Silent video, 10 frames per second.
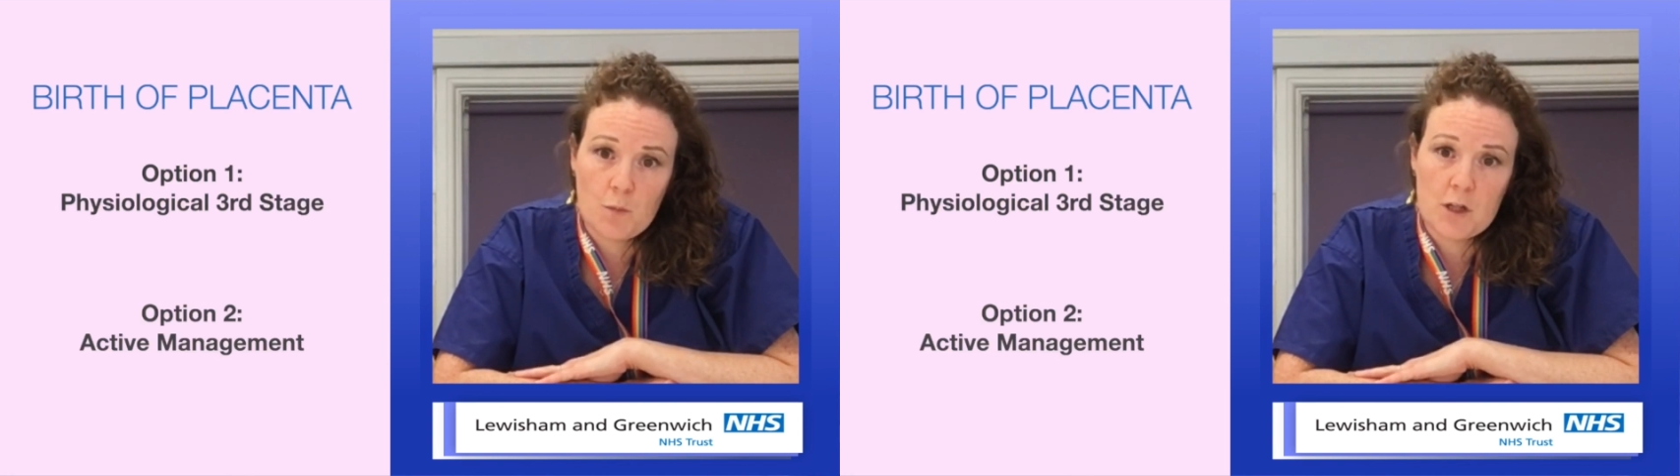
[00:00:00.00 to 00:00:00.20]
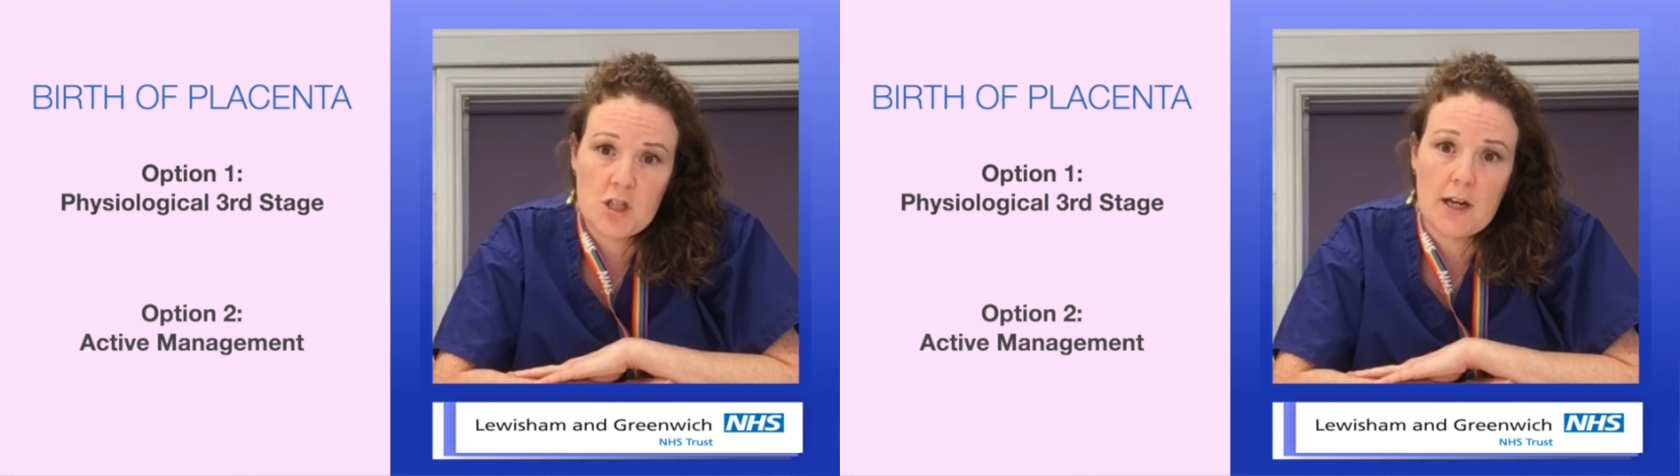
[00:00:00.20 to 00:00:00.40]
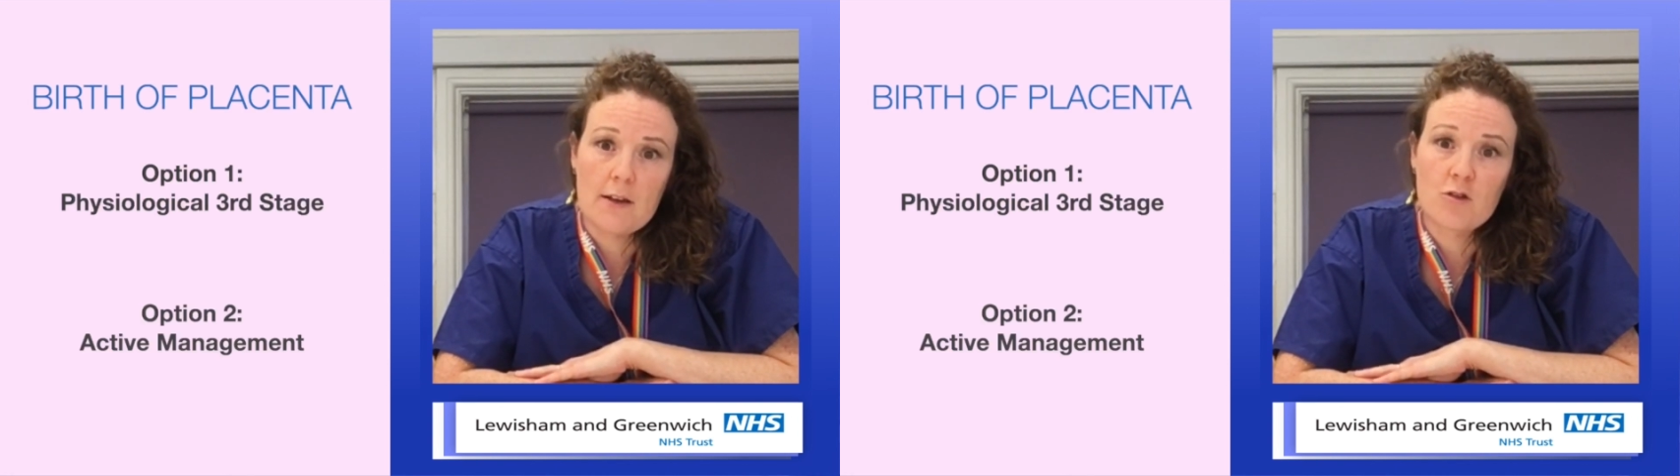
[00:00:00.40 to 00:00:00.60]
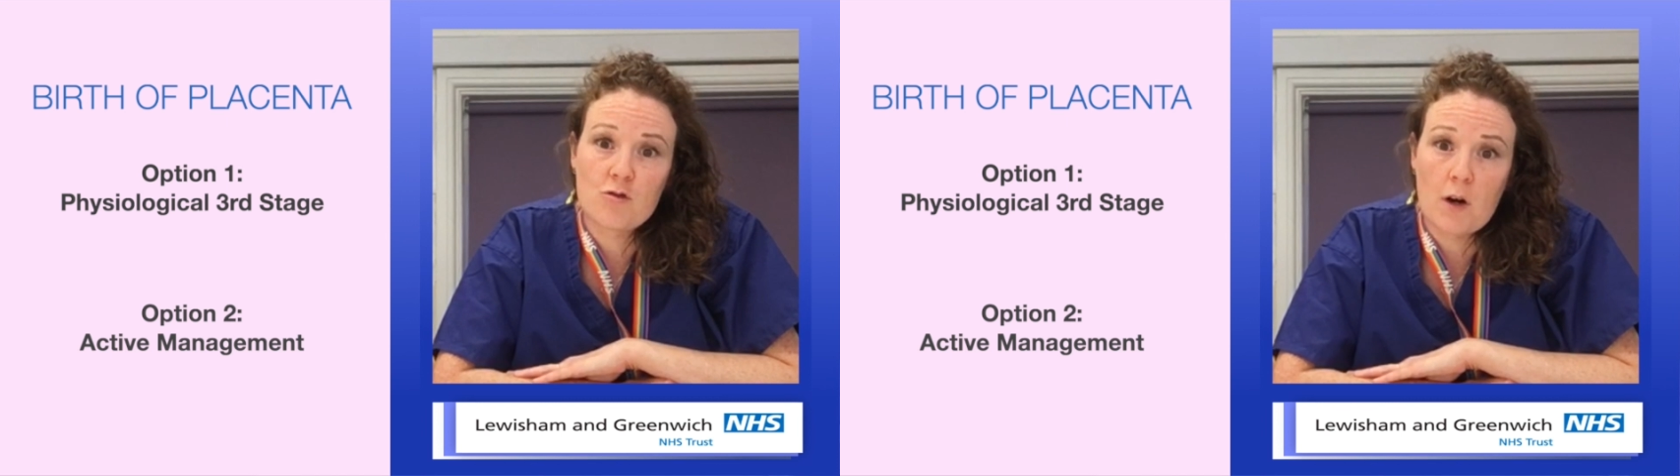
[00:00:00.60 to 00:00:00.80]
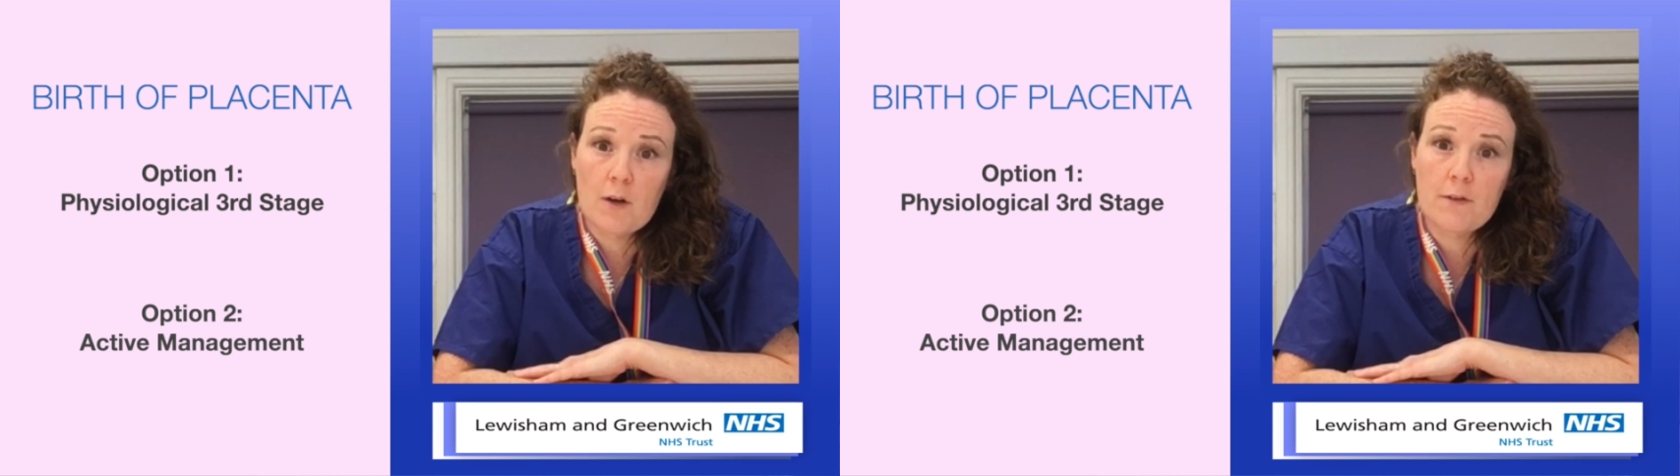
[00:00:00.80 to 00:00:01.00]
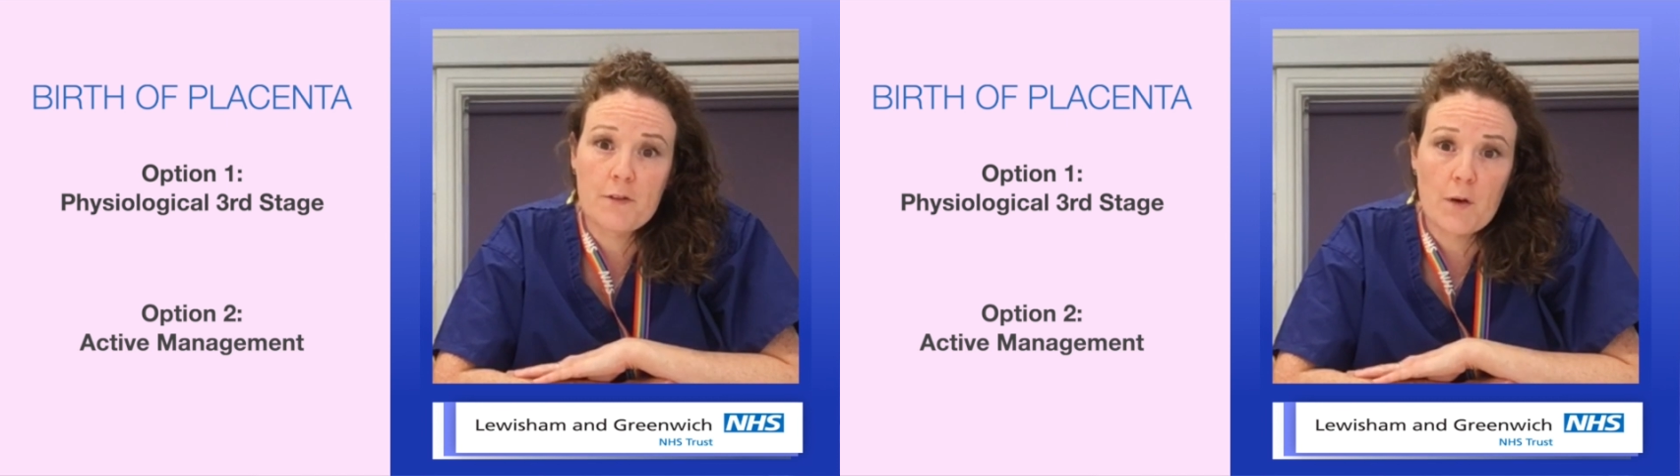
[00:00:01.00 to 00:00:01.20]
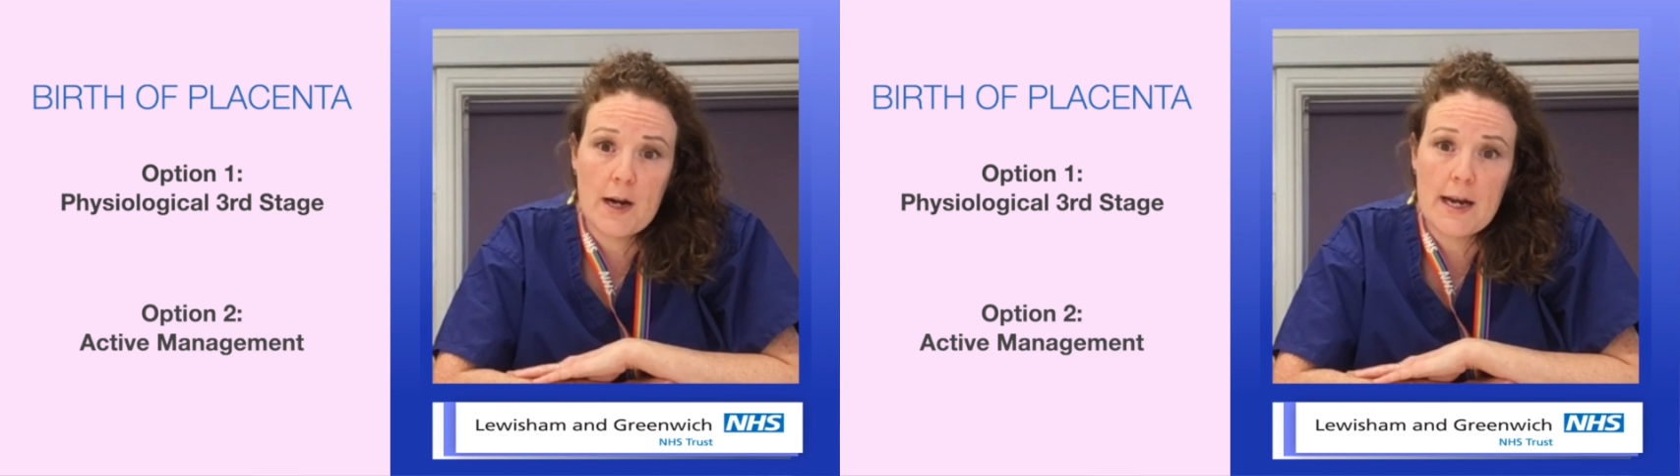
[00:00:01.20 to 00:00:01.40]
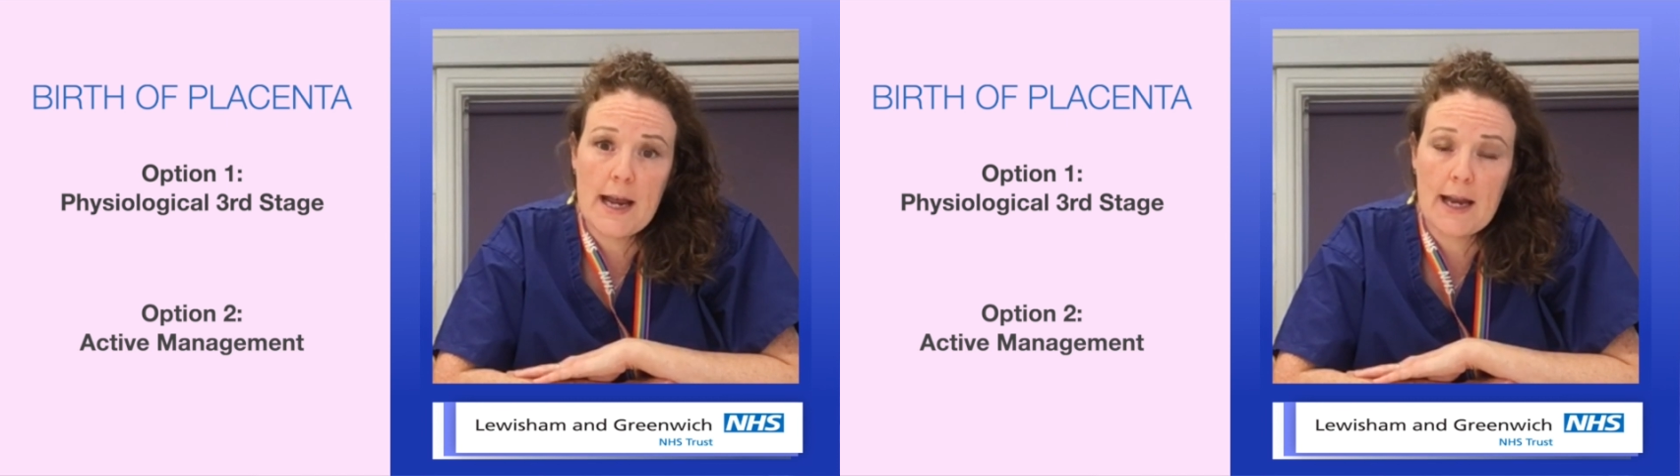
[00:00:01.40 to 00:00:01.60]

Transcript: which is drug-free